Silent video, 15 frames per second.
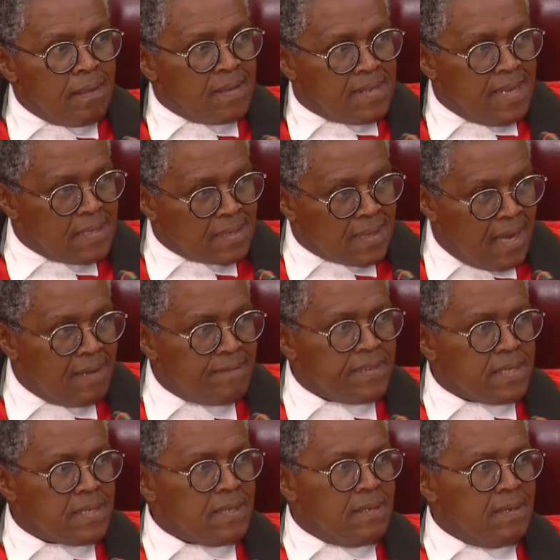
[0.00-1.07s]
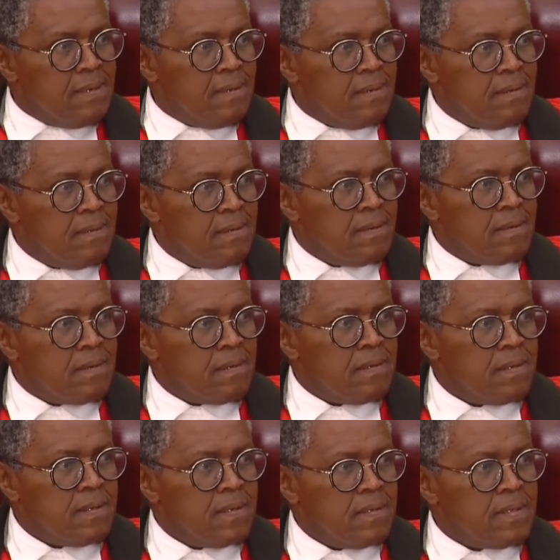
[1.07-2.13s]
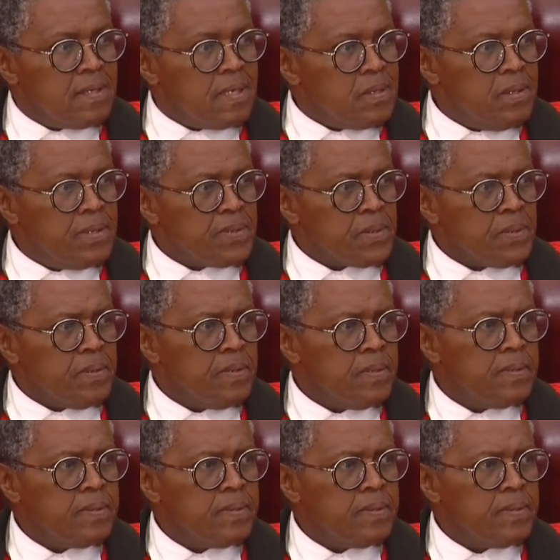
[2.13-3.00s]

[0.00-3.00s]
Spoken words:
the chest cavity. Is that so?